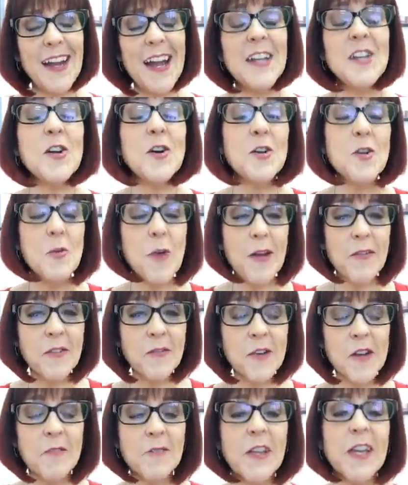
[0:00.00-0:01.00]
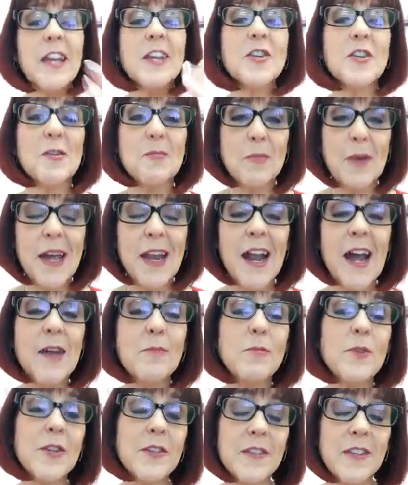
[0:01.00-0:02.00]
I know you were having fun on vacation, but
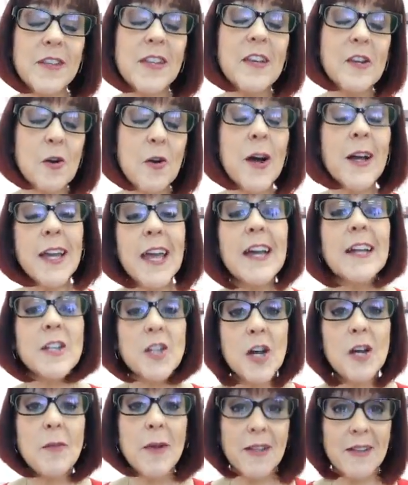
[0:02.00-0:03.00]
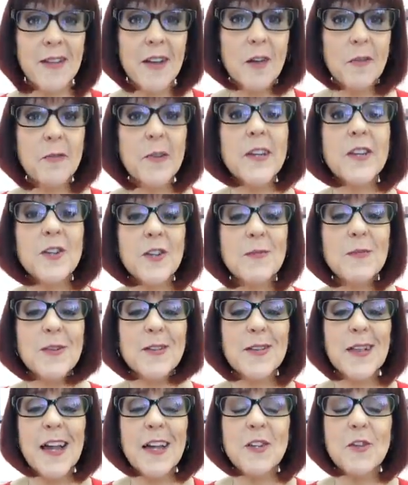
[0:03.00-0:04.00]
I'm just, you know, again, talk about selfish. I'm
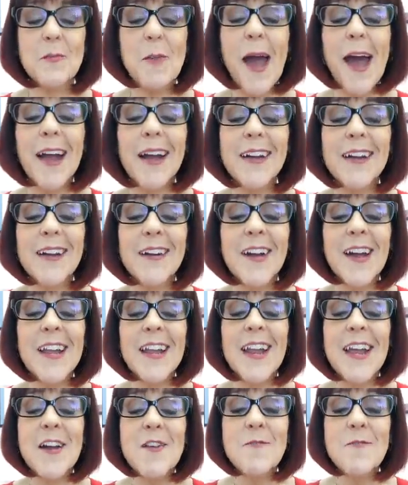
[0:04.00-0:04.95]
just glad you're back, all right?